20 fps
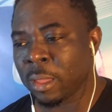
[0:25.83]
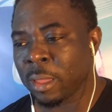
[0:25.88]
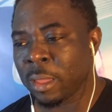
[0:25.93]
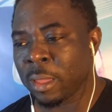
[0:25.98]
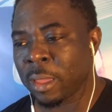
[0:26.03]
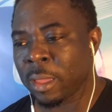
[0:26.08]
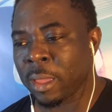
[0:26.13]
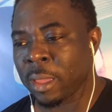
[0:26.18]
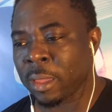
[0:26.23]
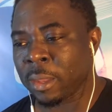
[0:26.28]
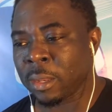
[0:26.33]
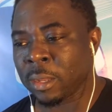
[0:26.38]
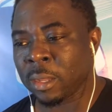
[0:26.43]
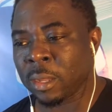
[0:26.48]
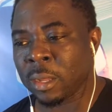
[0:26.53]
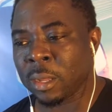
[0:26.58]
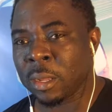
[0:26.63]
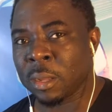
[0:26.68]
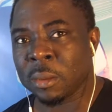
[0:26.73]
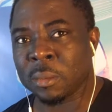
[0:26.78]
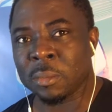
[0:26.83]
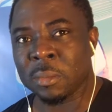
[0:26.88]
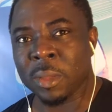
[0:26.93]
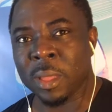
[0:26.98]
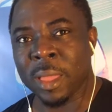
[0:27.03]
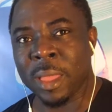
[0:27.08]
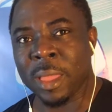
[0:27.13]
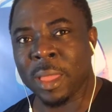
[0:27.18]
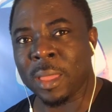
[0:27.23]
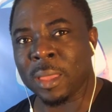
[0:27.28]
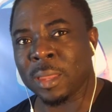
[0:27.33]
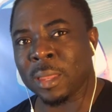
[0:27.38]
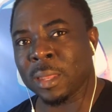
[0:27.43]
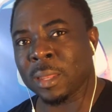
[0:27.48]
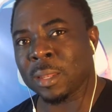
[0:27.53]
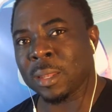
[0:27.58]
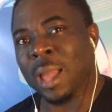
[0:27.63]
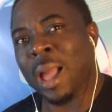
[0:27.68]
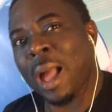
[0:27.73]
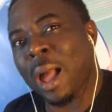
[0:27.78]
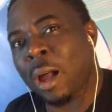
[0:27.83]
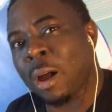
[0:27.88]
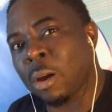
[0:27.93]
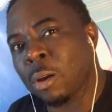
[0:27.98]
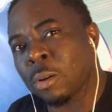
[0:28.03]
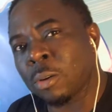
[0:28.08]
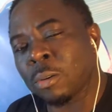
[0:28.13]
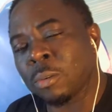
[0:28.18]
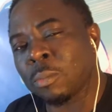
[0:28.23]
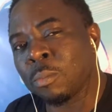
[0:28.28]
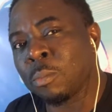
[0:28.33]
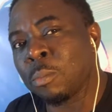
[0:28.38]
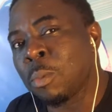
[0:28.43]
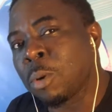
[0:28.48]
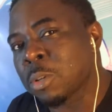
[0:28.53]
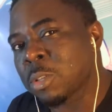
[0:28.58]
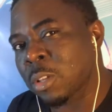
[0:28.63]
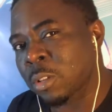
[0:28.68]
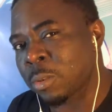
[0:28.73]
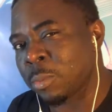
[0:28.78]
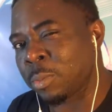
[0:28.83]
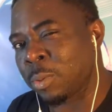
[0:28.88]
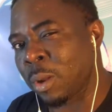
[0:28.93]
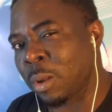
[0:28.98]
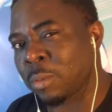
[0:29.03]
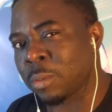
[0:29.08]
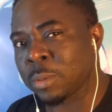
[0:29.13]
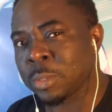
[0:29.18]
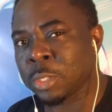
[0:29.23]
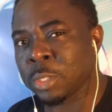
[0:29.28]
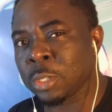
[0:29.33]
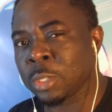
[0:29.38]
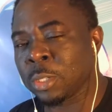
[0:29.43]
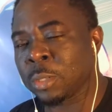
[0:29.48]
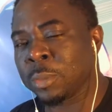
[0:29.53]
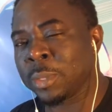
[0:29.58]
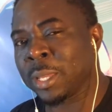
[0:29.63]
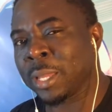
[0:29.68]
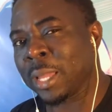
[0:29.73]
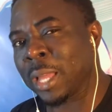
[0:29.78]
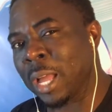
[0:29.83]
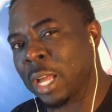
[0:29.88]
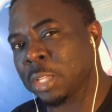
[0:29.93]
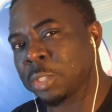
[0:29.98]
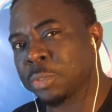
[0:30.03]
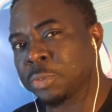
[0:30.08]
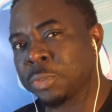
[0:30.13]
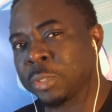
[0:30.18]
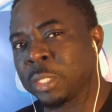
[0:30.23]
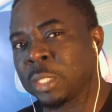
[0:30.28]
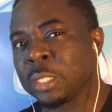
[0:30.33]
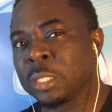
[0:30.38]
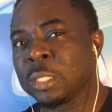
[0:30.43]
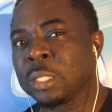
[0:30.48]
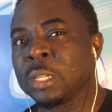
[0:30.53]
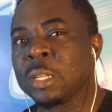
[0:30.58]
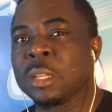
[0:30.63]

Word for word: and uh, and how most of the problems you're going to be encountering